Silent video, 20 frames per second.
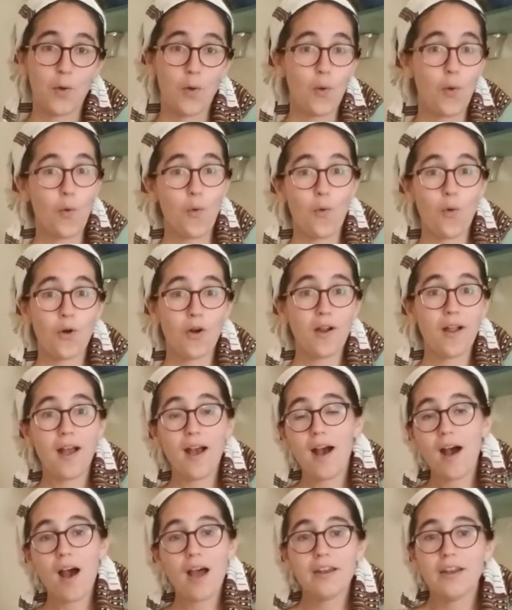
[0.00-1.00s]
or
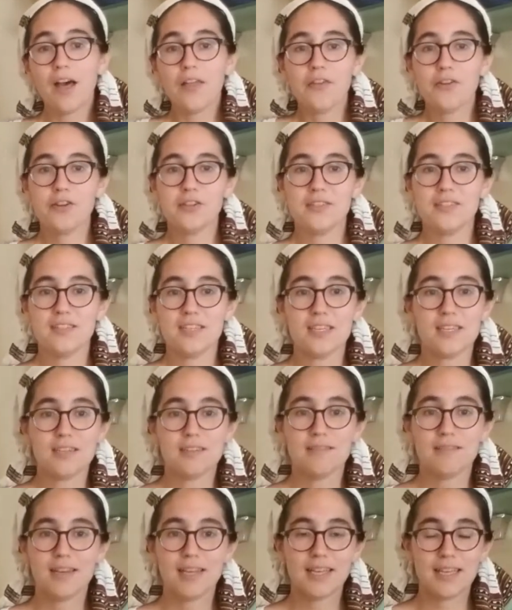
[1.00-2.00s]
another
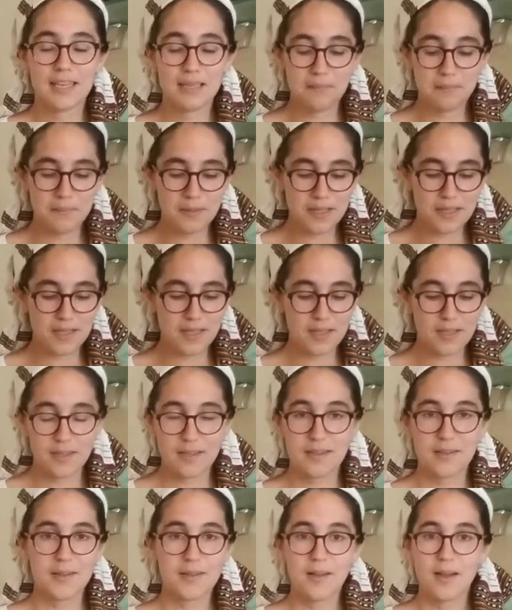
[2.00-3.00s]
tea. It can be
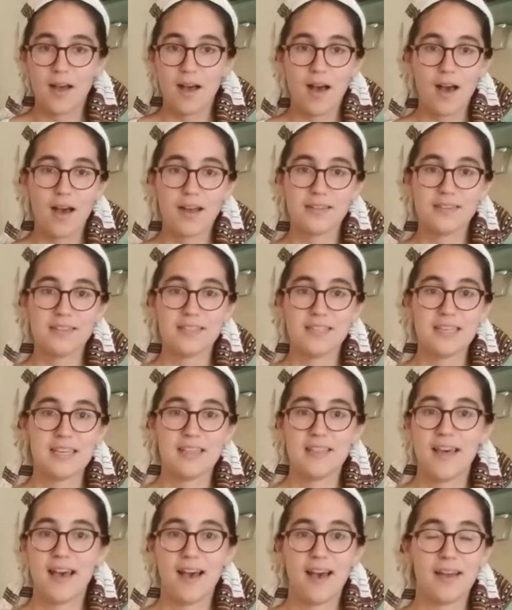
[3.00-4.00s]
a tea
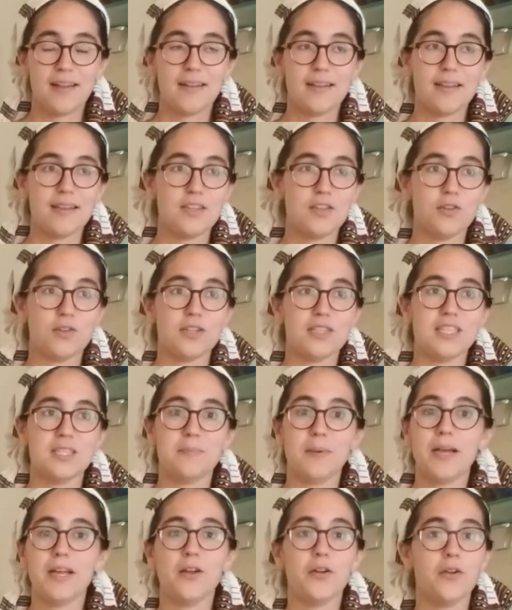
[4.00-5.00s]
that you're
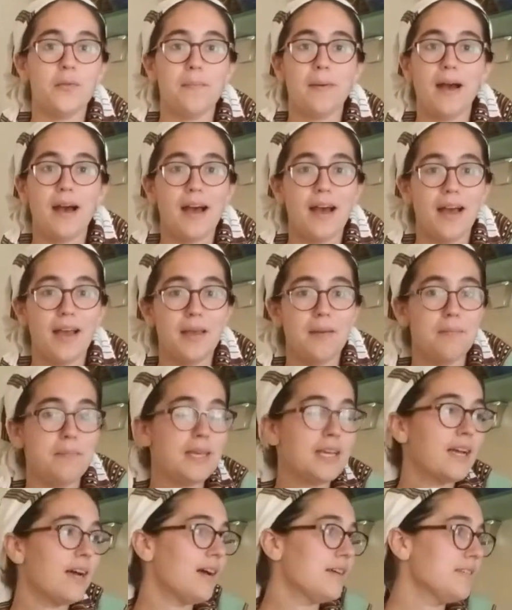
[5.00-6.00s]
inspired by
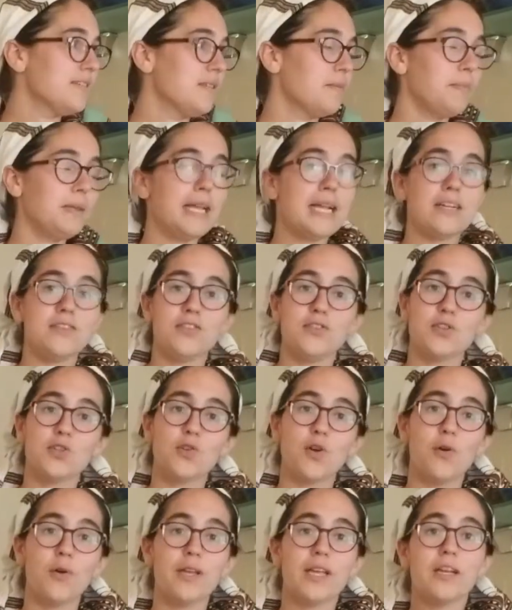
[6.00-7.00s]
because the plants are
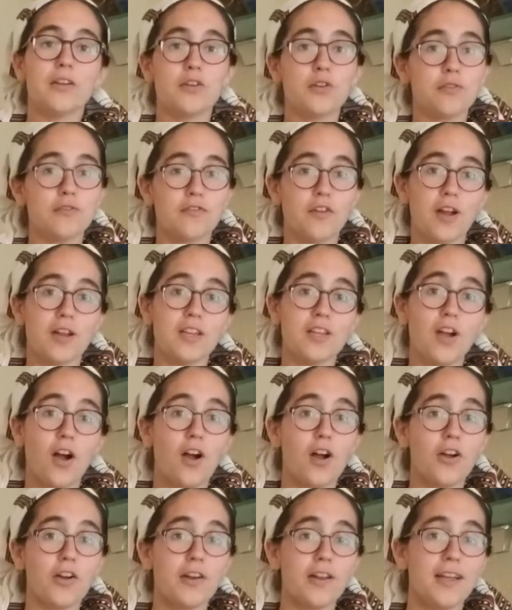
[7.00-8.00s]
growing in your front
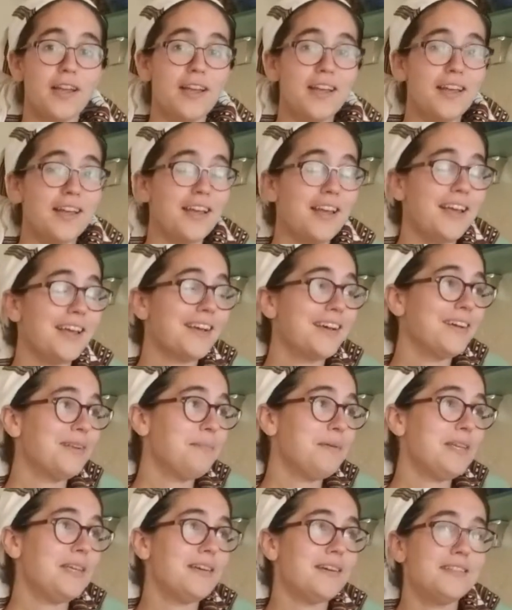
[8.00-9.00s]
yard. It could
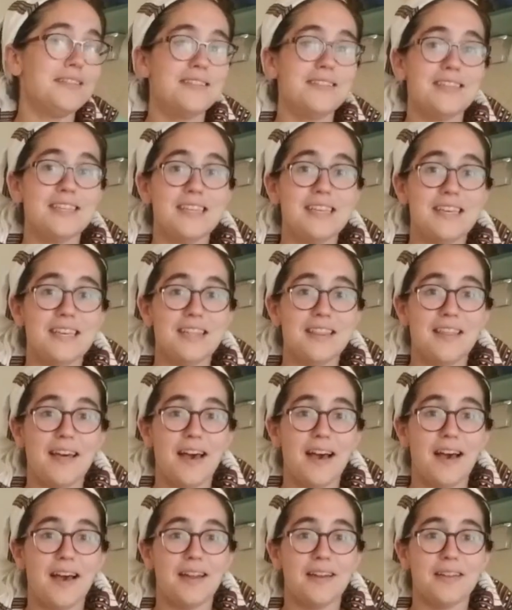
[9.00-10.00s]
be a tea
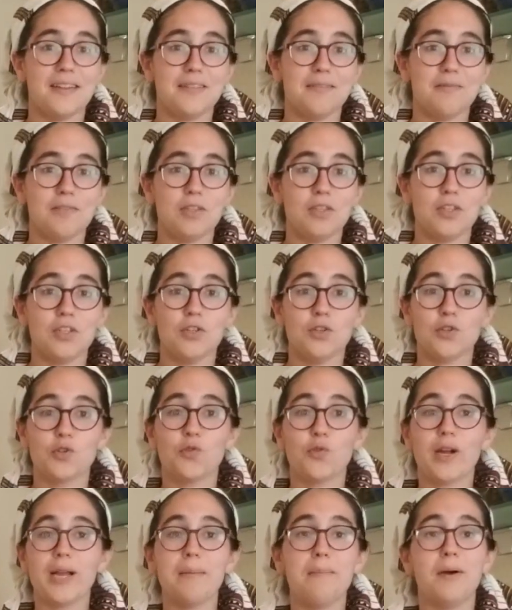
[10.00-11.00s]
that your
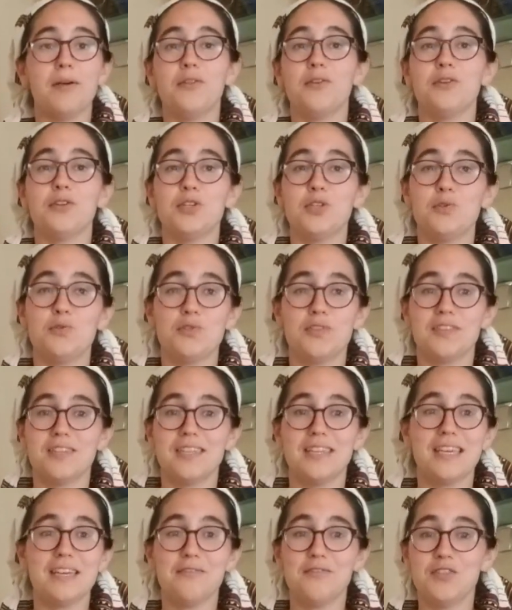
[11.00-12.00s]
grandmother used to
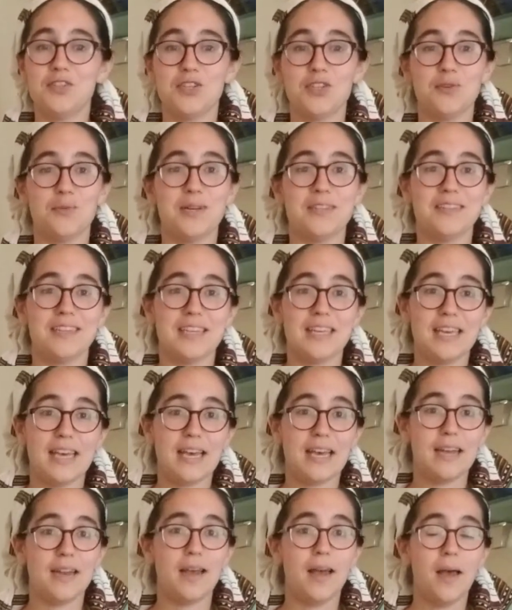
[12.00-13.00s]
give to you as a
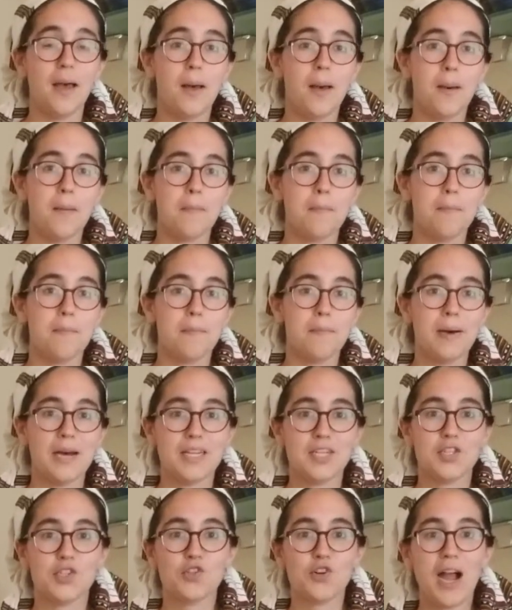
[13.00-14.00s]
kid.
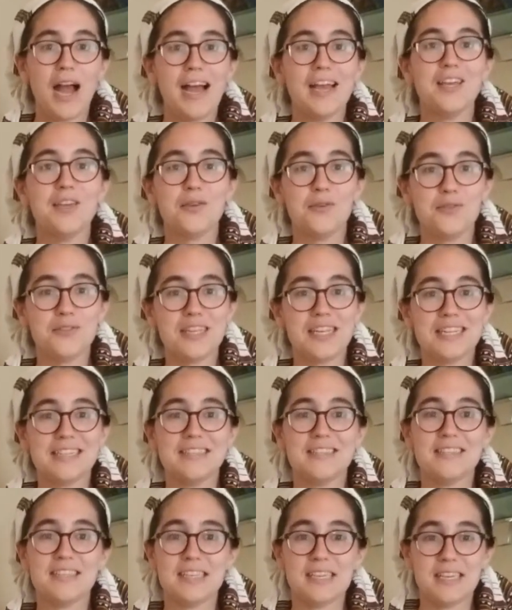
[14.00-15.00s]
But try using
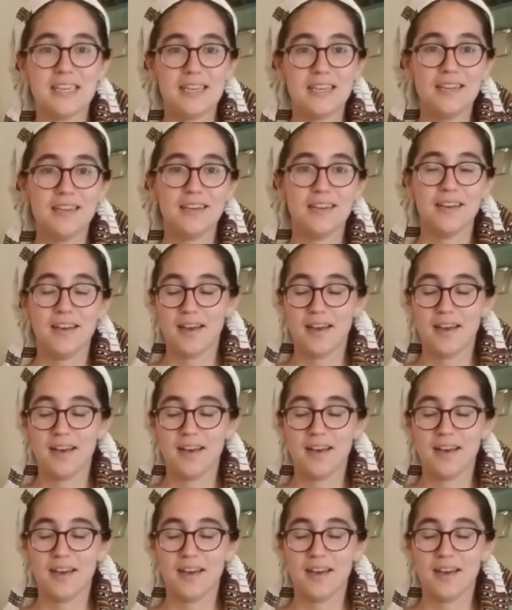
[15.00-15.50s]
tea